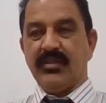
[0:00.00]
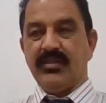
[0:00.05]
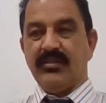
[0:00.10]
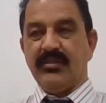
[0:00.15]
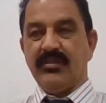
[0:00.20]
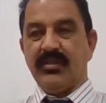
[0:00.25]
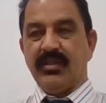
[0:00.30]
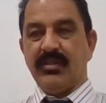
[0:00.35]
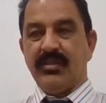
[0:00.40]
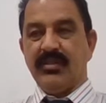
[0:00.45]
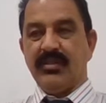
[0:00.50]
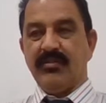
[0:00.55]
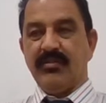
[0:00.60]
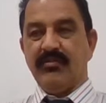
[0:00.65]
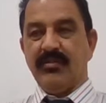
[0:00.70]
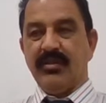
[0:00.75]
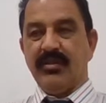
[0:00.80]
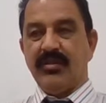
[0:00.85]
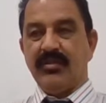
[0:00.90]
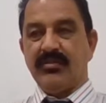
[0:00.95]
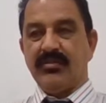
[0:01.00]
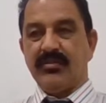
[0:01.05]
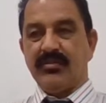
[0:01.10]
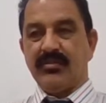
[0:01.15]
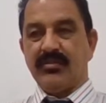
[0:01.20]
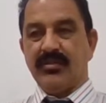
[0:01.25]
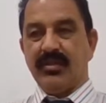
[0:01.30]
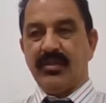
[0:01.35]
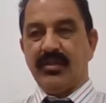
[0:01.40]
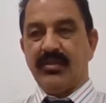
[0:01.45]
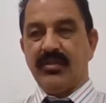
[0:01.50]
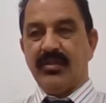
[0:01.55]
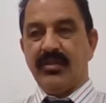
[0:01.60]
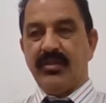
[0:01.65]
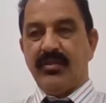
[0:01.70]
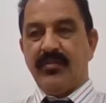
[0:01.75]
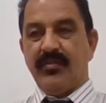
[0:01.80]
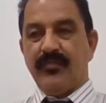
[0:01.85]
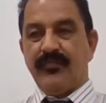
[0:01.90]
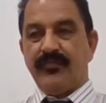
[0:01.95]
is relatively constant
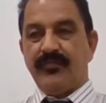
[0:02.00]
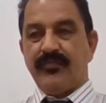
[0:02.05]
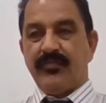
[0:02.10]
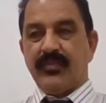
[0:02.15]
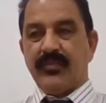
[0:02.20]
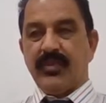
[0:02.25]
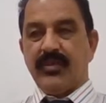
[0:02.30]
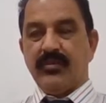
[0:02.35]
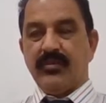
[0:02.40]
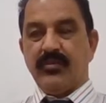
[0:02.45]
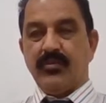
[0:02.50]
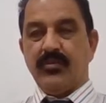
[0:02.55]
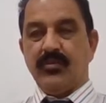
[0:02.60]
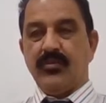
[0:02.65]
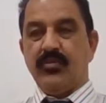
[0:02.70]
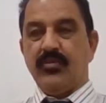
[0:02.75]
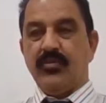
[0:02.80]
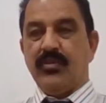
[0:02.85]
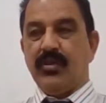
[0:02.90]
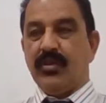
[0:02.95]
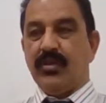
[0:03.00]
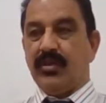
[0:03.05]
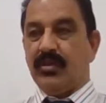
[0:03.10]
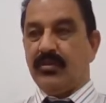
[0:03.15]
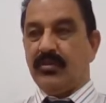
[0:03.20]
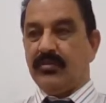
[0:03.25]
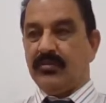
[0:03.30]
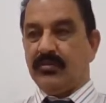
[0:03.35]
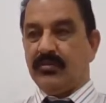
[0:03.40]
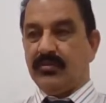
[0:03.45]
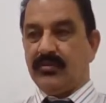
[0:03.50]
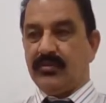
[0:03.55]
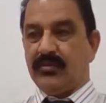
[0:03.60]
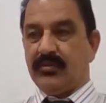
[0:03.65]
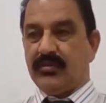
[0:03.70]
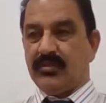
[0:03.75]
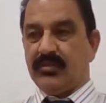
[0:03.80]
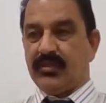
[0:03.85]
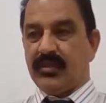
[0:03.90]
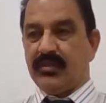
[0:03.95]
to allow
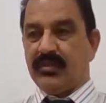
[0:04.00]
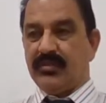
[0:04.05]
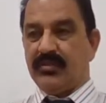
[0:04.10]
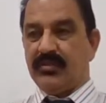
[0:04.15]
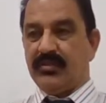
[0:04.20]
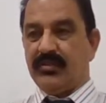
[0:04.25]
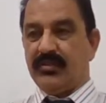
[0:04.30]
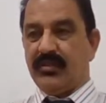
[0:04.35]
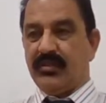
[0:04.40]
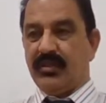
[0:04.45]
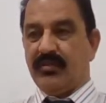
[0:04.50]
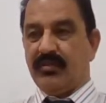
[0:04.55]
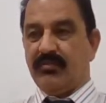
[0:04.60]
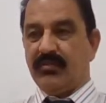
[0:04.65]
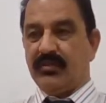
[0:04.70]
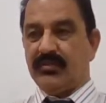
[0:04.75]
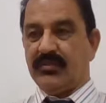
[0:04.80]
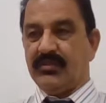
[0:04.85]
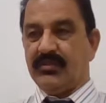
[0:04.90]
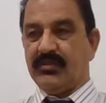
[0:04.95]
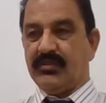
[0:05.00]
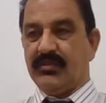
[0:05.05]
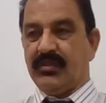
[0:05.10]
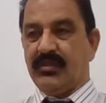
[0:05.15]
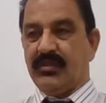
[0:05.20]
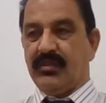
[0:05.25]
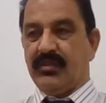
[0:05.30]
stress levels,